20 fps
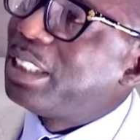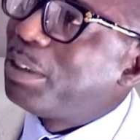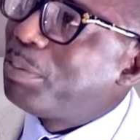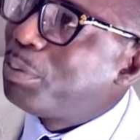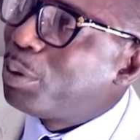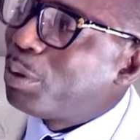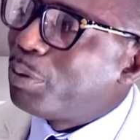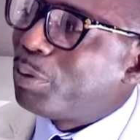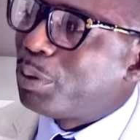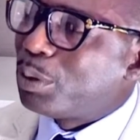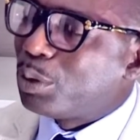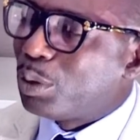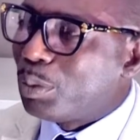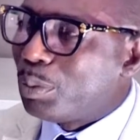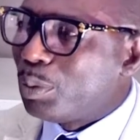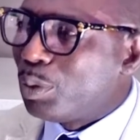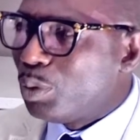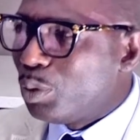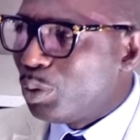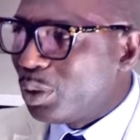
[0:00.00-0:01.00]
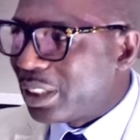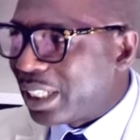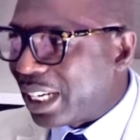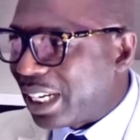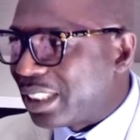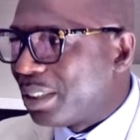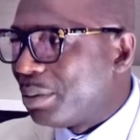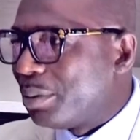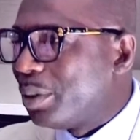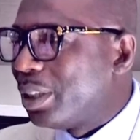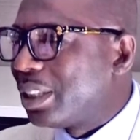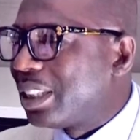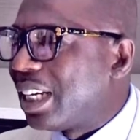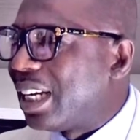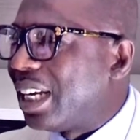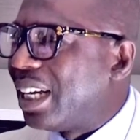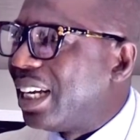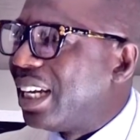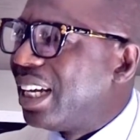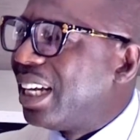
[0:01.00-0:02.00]
that you go so moons as we
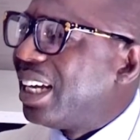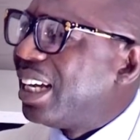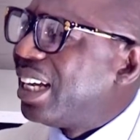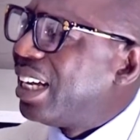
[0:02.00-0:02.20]
say.